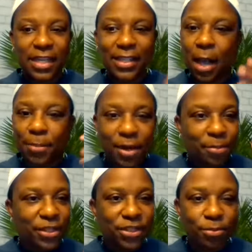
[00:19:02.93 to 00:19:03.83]
is I'm going to
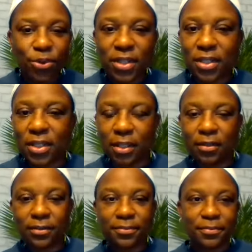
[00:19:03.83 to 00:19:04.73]
be smooth as
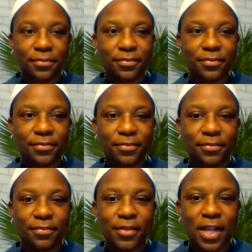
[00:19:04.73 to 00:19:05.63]
silk
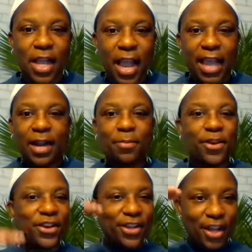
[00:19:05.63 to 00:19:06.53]
and I'm
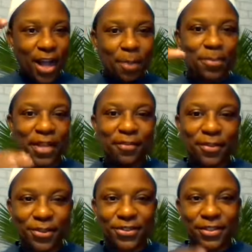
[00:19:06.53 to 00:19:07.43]
going to up
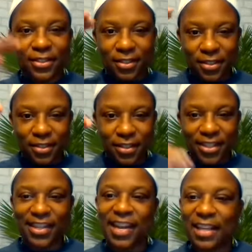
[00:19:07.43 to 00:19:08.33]
level
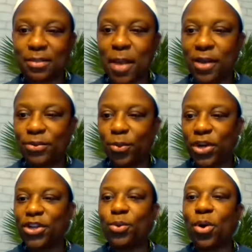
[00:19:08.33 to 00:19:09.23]
to the next mountain.
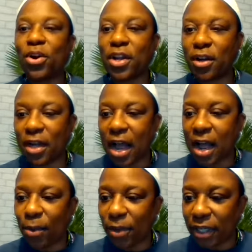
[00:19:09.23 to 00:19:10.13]
What are you working on?
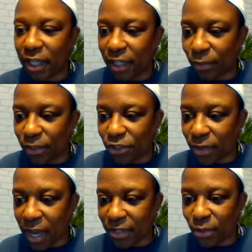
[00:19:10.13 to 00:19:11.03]
I want to hear what
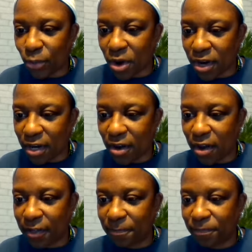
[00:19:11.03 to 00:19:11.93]
you guys are working
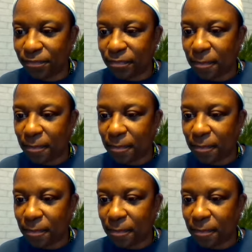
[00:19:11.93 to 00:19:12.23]
on.